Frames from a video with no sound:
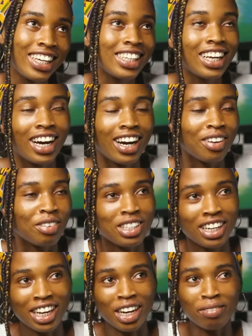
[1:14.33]
Yeah, I
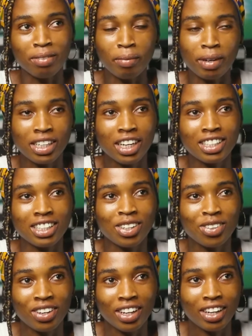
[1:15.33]
recently have my bachelor's
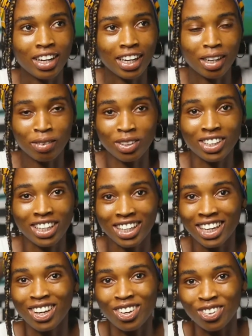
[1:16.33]
degree like about a
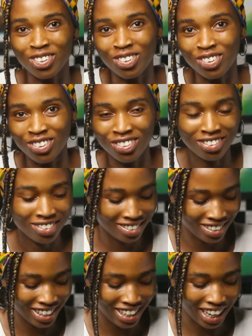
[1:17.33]
year ago,
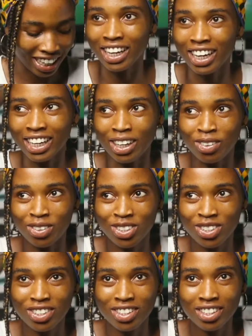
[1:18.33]
and I
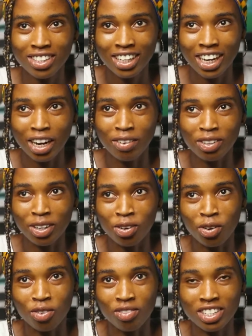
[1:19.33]
was having a
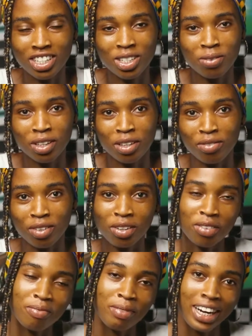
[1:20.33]
conversation with a friend
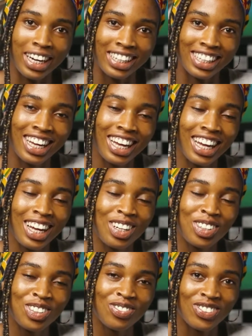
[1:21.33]
of mine.
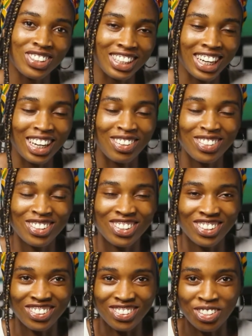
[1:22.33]
Shout out to
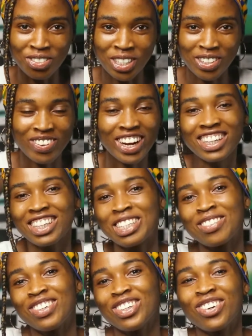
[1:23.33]
you, you inspired
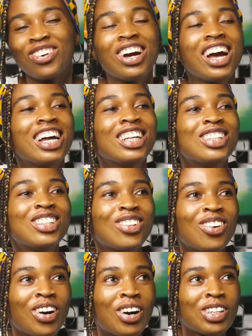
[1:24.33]
this video.
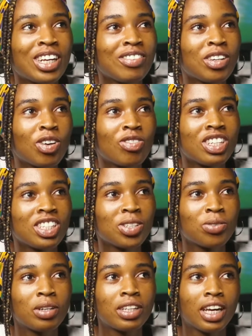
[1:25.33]
So I was having a
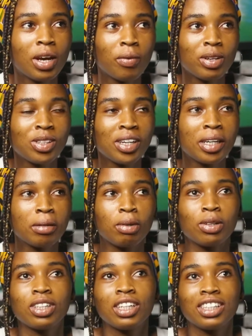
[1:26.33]
conversation with him. We're talking
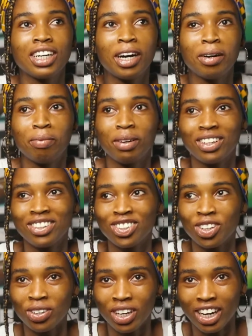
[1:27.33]
about things that happened
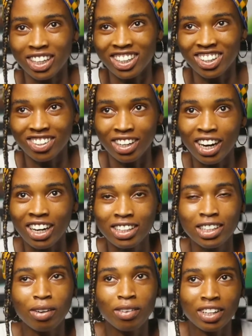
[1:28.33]
during our undergrad,
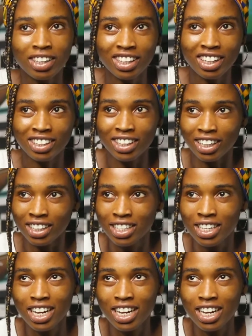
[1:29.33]
some of the things that